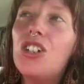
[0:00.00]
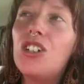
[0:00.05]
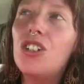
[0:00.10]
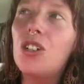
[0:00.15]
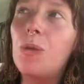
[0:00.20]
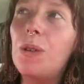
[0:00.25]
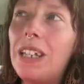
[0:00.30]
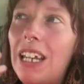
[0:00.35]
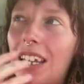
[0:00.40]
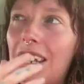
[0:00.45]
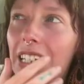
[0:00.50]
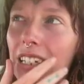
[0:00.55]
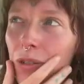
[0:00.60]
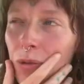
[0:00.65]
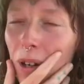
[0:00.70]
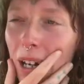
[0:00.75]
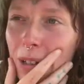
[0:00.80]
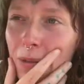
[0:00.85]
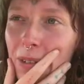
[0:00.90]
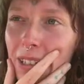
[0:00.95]
So within
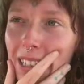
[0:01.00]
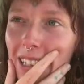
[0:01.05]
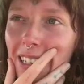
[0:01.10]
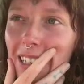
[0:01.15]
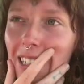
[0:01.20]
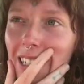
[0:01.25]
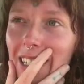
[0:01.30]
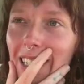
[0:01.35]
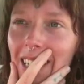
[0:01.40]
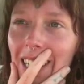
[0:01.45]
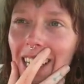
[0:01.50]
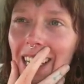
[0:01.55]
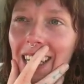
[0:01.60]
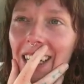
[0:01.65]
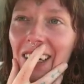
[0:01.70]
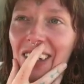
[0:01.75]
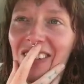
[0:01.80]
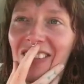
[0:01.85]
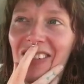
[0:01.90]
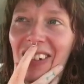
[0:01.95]
this White Wizard, you
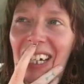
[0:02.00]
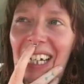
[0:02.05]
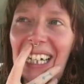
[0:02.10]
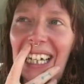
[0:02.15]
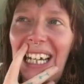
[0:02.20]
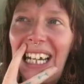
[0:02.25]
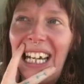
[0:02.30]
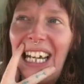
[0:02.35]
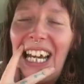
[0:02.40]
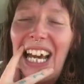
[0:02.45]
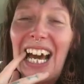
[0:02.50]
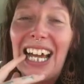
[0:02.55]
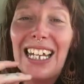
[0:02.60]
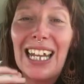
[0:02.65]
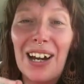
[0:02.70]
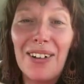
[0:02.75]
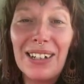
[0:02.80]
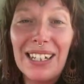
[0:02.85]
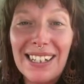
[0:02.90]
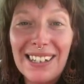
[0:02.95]
know, really
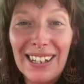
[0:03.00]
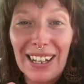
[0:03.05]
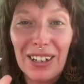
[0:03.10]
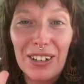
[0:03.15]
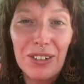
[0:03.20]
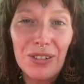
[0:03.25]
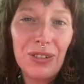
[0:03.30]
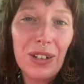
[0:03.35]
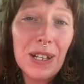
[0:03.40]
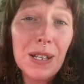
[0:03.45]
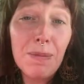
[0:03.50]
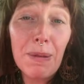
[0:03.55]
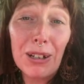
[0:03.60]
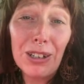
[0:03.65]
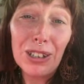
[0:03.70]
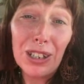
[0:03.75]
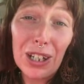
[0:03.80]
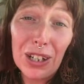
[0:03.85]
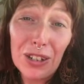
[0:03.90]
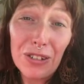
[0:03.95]
allow yourself,
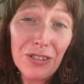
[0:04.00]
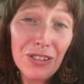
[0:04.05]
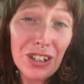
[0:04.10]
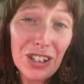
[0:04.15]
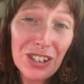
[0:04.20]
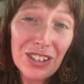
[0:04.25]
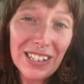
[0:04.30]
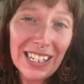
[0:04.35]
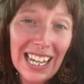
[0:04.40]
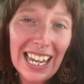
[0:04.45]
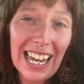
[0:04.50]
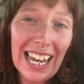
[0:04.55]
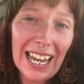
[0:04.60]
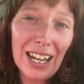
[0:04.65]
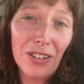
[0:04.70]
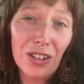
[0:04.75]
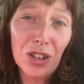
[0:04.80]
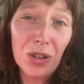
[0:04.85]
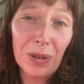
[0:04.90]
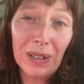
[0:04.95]
especially on the first day,
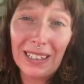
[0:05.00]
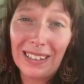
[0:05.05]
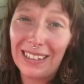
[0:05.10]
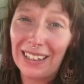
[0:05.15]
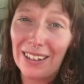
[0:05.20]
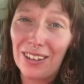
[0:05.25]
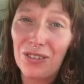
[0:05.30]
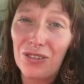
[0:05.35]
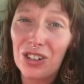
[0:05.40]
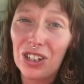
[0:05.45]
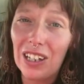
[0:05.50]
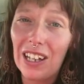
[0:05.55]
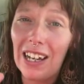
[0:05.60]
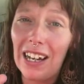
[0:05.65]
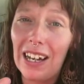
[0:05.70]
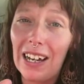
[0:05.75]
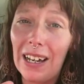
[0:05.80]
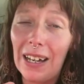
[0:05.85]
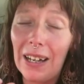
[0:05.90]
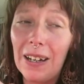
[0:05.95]
on the 26th of
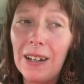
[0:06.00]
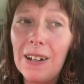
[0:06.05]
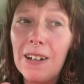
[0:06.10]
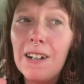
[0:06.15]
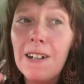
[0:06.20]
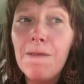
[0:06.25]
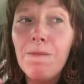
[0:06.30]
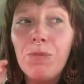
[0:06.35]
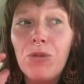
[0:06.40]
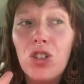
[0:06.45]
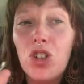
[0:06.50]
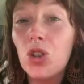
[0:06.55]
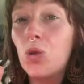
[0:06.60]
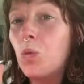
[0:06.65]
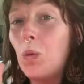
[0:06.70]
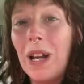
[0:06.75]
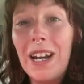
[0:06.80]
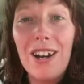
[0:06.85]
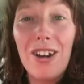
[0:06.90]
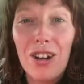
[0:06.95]
July, just
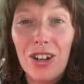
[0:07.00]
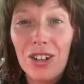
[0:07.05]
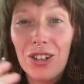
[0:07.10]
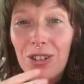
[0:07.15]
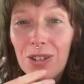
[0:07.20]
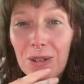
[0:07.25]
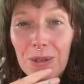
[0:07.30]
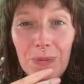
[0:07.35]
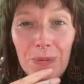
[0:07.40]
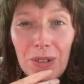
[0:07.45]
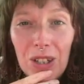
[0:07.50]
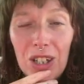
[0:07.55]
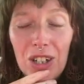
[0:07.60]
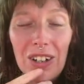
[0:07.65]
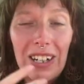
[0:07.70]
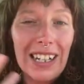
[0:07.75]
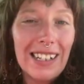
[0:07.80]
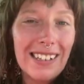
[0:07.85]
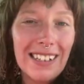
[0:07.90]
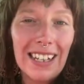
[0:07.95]
witness, you
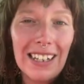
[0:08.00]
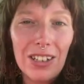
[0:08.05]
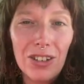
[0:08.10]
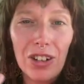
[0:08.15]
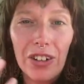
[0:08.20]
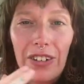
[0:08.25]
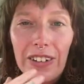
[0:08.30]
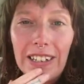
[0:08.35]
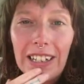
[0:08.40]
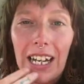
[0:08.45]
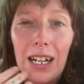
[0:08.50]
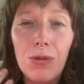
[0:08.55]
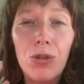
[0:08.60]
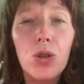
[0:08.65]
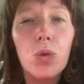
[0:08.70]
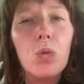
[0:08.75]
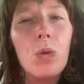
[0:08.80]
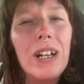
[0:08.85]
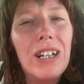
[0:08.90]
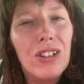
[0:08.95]
know, and I say this all the time,
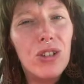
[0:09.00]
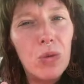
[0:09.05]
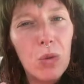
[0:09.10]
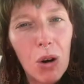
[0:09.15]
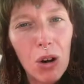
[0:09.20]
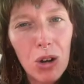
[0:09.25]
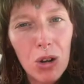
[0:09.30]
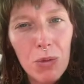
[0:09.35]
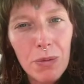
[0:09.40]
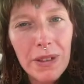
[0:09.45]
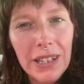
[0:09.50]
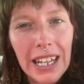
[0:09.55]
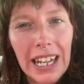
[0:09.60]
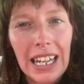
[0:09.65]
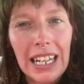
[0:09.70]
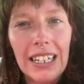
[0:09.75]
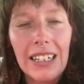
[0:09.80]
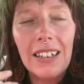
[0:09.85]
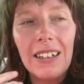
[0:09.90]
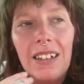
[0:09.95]
just witness what comes
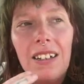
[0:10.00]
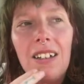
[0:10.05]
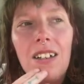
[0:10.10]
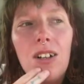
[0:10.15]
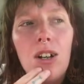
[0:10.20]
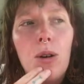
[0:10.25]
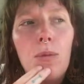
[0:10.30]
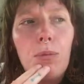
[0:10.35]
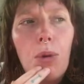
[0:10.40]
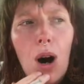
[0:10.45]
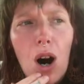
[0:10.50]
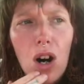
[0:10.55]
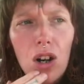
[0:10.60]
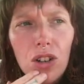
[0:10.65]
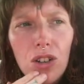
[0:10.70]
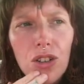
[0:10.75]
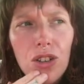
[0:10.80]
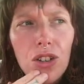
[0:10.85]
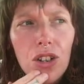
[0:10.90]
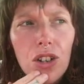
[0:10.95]
in, but
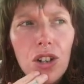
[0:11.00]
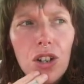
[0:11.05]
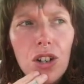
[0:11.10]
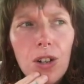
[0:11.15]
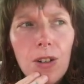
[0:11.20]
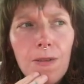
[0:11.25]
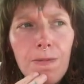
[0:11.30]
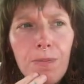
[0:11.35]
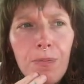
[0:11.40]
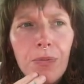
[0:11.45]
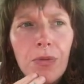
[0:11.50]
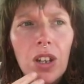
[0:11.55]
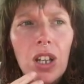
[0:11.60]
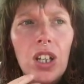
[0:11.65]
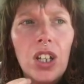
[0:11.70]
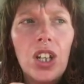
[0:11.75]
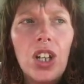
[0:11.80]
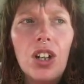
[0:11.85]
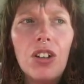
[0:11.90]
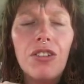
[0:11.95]
also,
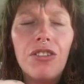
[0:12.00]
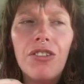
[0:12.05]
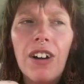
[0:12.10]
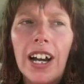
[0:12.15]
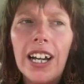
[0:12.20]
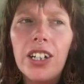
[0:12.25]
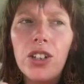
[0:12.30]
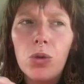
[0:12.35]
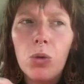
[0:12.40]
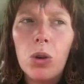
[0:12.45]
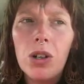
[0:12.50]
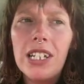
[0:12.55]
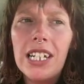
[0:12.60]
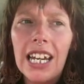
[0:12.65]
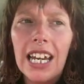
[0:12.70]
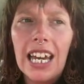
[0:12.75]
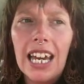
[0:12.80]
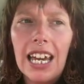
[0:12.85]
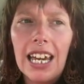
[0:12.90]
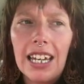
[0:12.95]
you know, find what
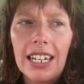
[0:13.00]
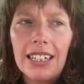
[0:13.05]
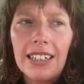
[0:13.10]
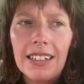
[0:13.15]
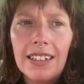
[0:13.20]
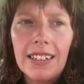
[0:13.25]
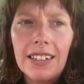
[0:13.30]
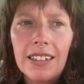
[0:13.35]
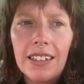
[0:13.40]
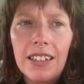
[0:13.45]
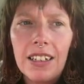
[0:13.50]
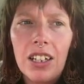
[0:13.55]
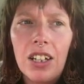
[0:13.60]
it is